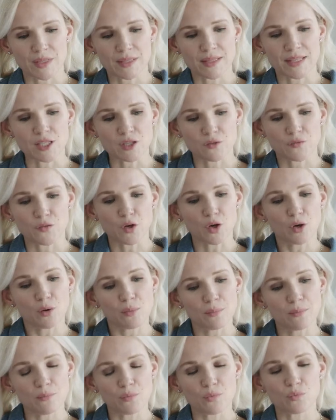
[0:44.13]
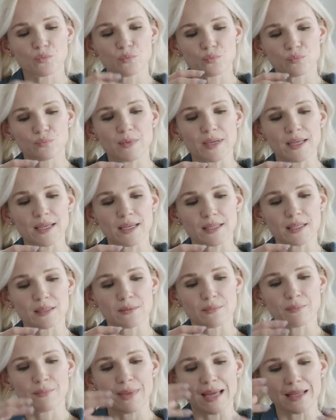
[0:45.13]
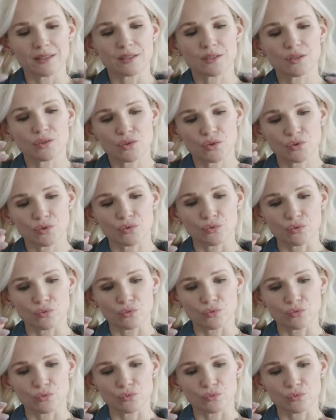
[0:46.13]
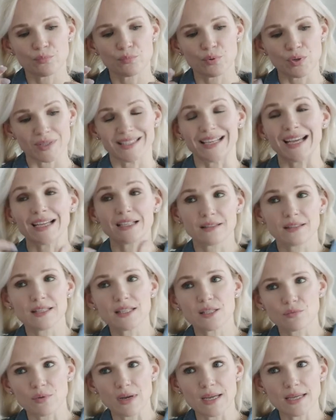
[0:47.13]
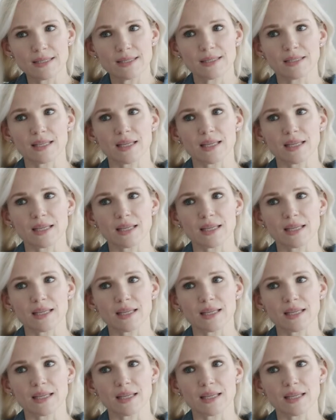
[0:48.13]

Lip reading: this film is meant to protect these rights